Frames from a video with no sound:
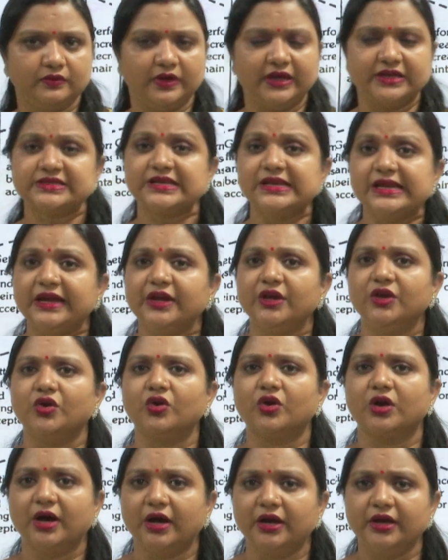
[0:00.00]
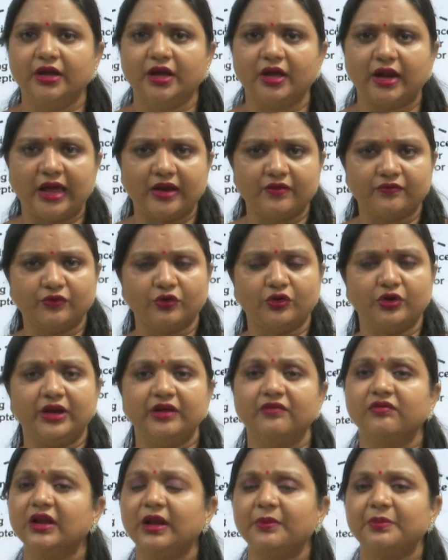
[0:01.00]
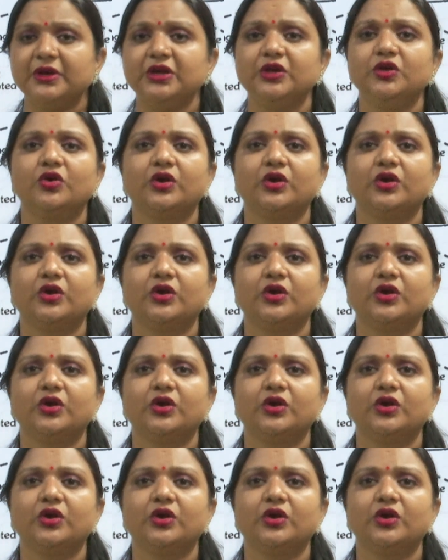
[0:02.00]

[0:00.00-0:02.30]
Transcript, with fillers: excelling your career and for developing